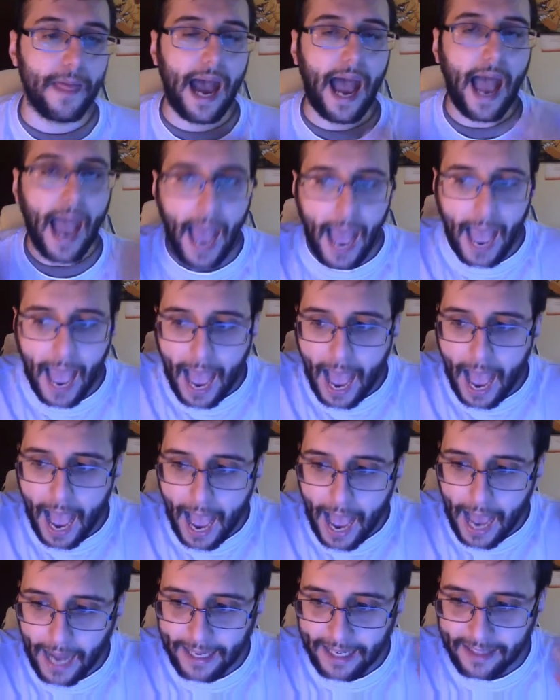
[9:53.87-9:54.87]

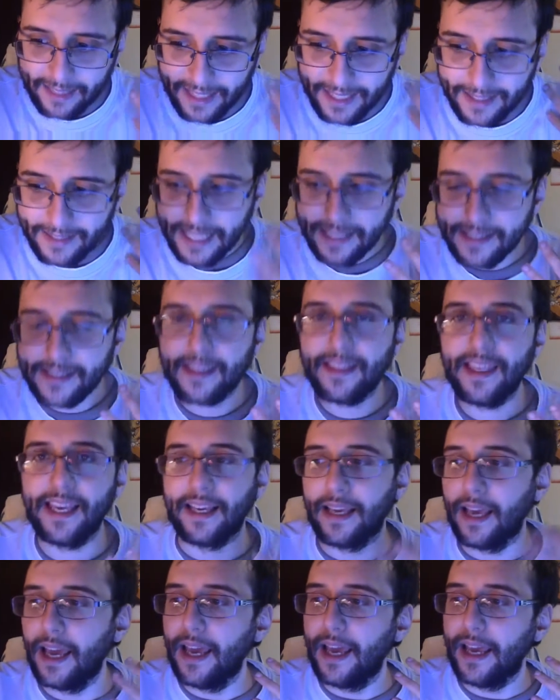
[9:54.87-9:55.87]
And I think that's the
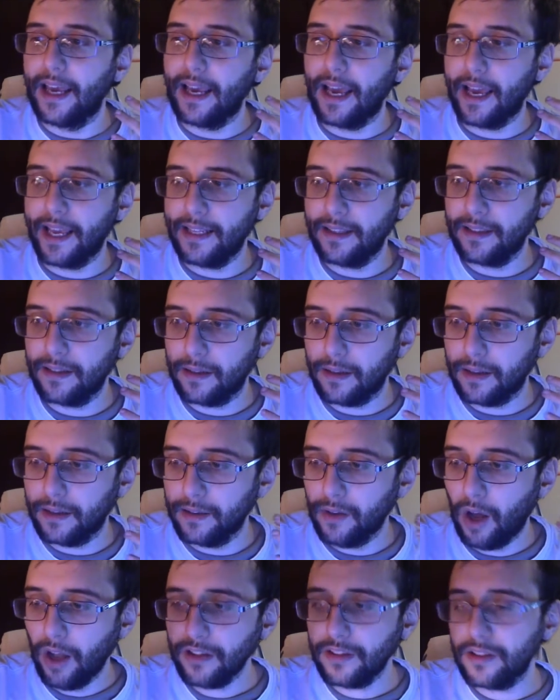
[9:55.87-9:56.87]
thing. In
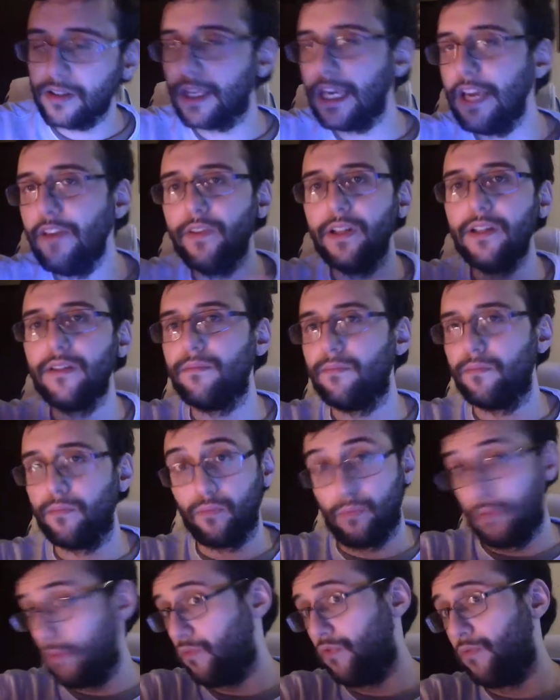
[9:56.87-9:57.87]
not even
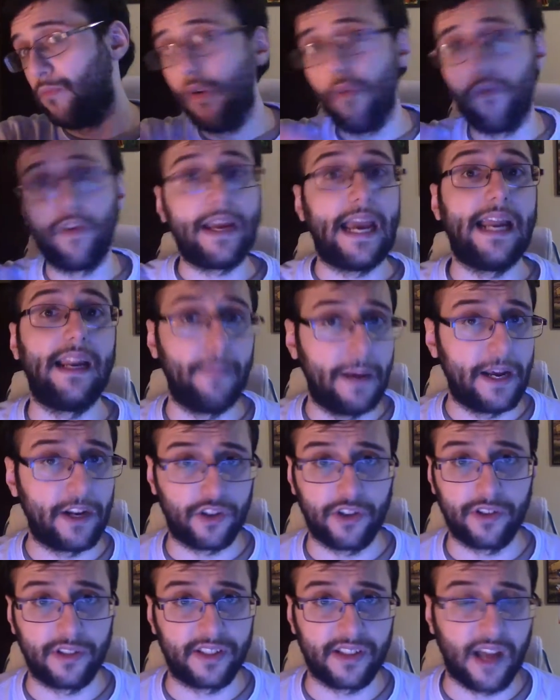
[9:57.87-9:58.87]
removing
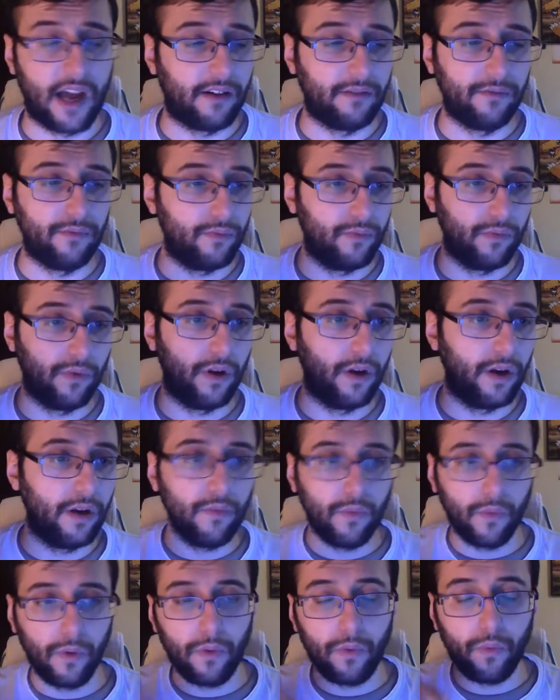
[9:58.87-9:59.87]
animation style,
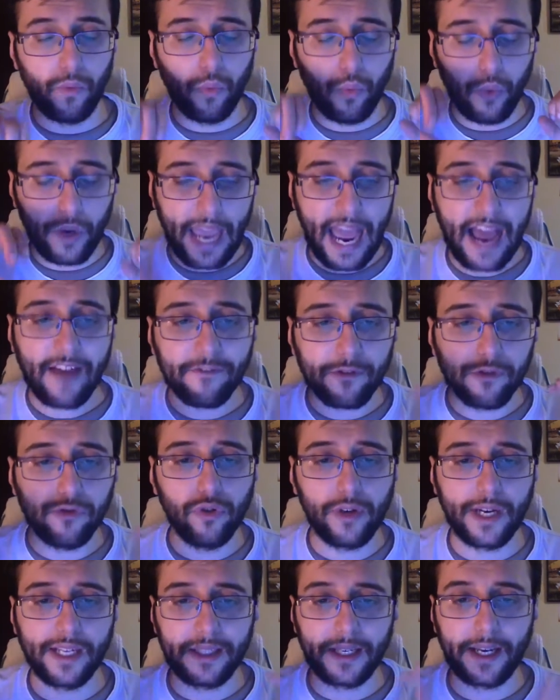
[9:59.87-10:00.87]
we have to
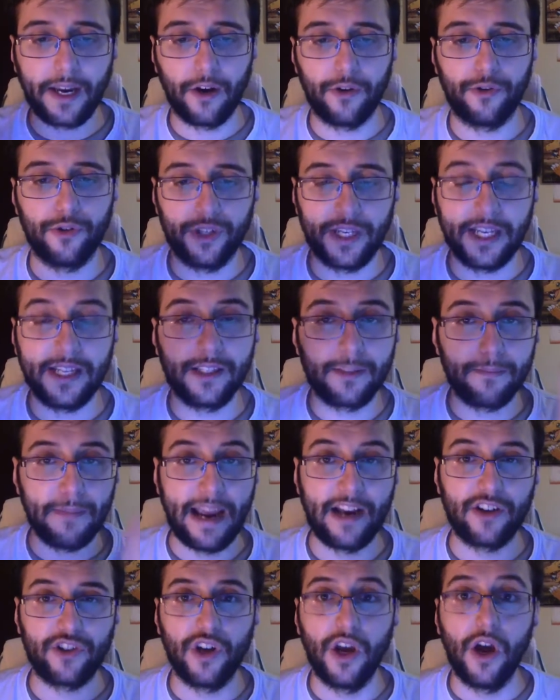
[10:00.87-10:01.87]
look at the characters in
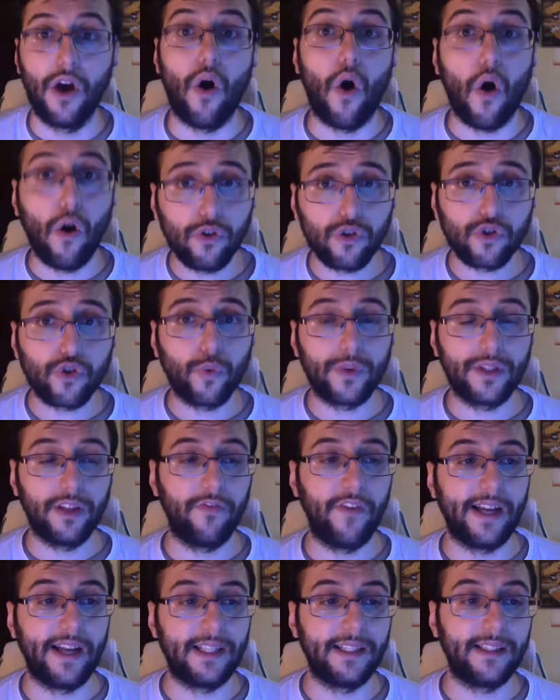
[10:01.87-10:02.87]
Smash also in the
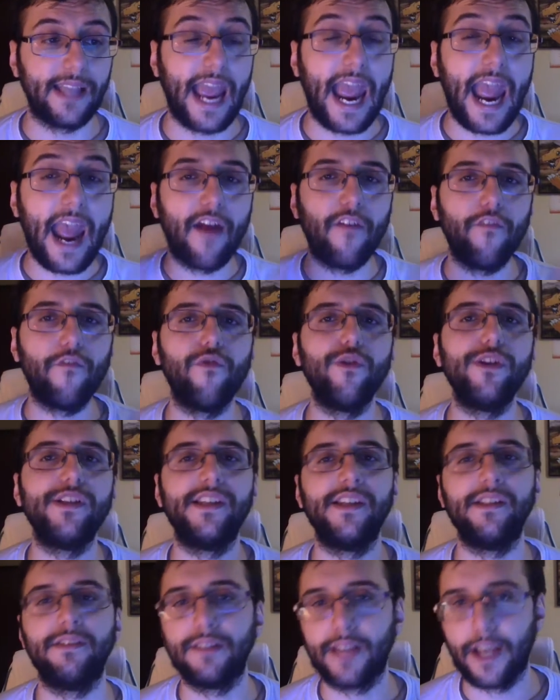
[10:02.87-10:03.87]
that every
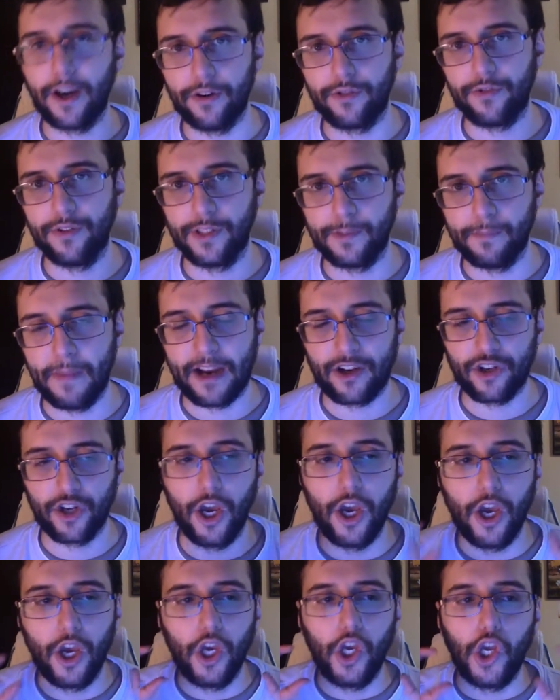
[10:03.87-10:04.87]
single character in Smash,
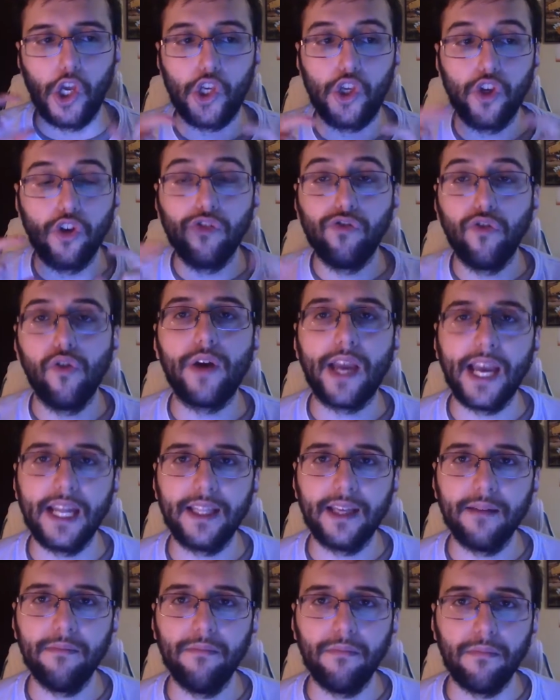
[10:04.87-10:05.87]
you look at
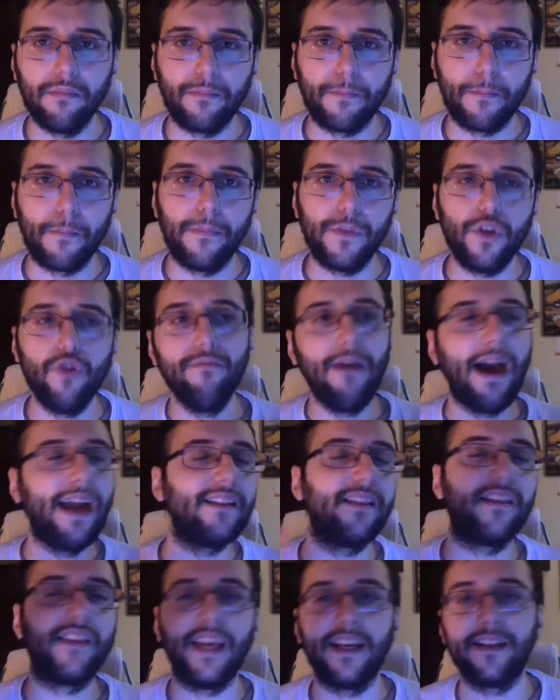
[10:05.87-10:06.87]
them, you
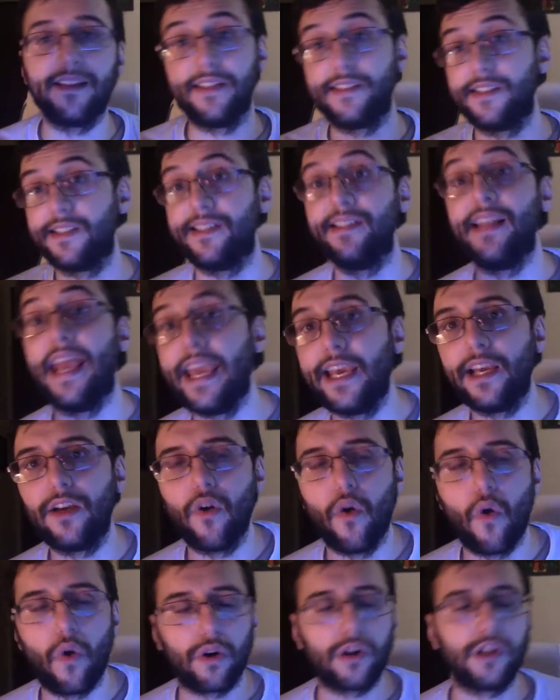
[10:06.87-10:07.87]
might think that Snake
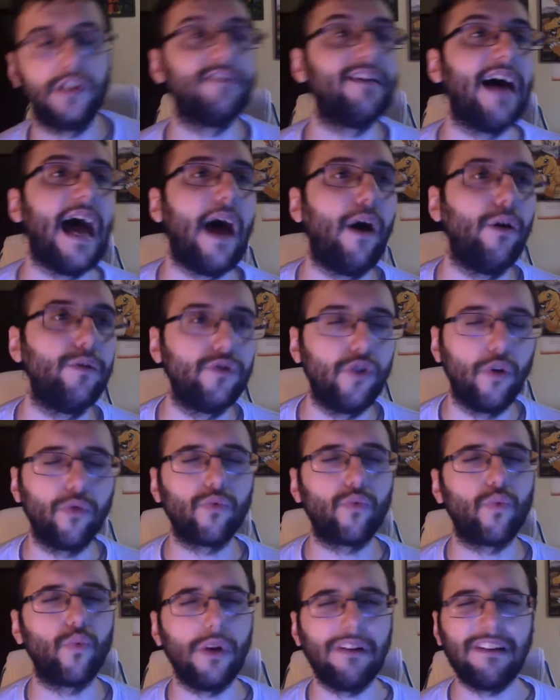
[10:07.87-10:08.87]
or Cloud
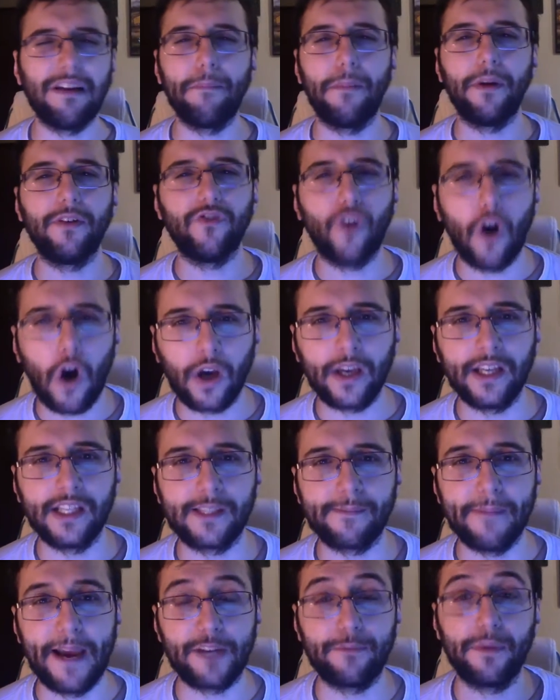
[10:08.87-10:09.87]
don't really belong in
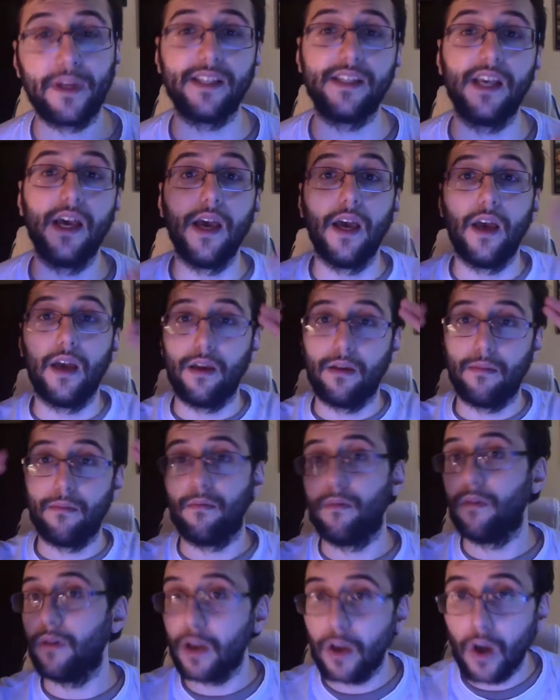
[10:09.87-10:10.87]
Smash because
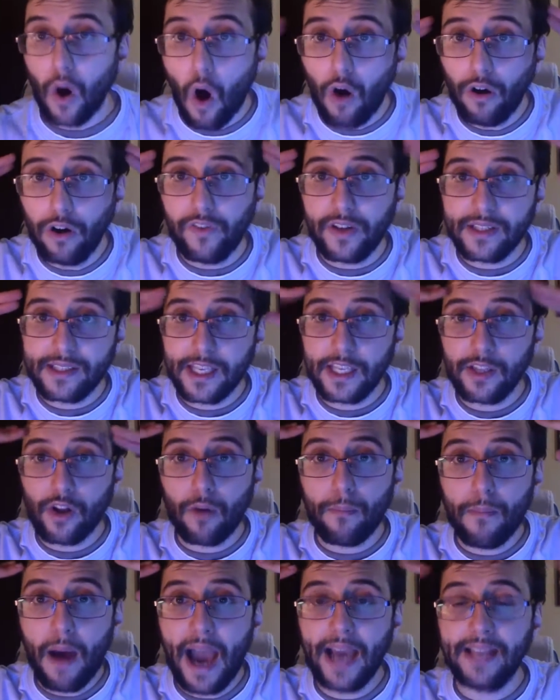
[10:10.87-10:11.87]
all of us in
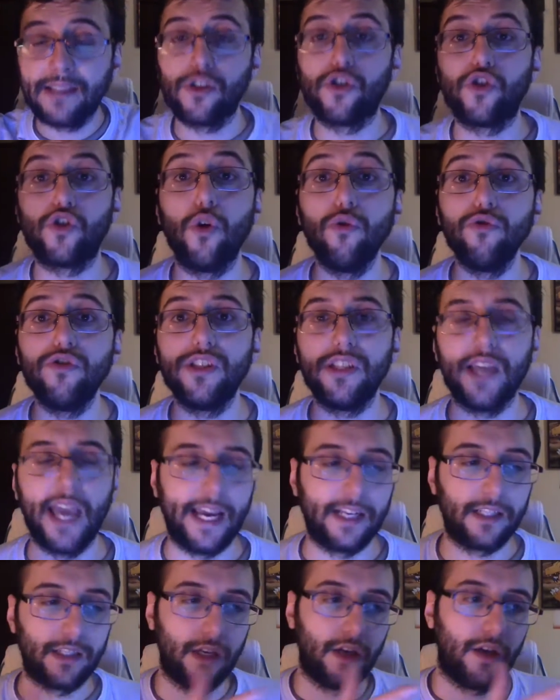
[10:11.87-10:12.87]
our minds
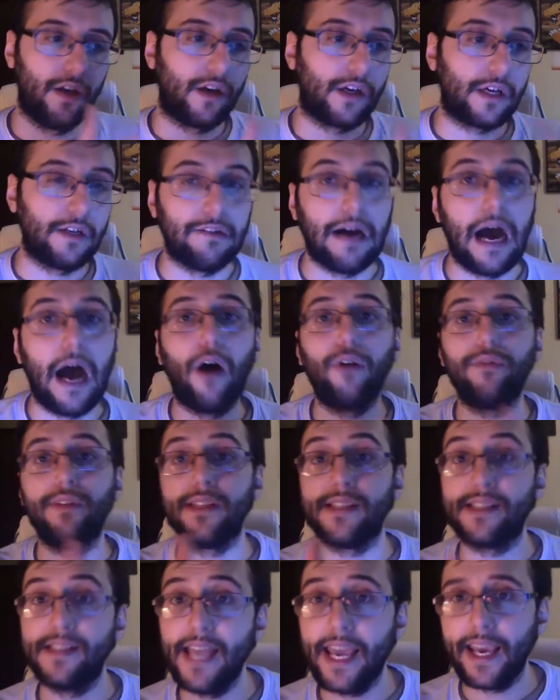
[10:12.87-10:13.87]
associate Cloud
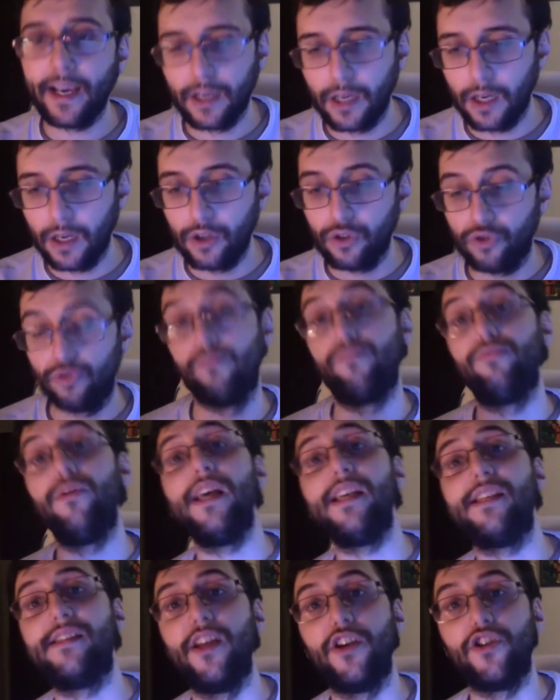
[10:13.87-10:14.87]
and Snake to
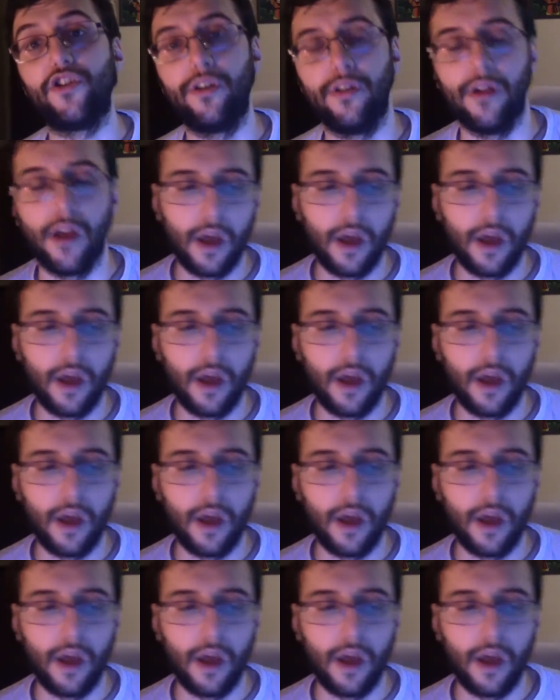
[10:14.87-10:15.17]
PlayStation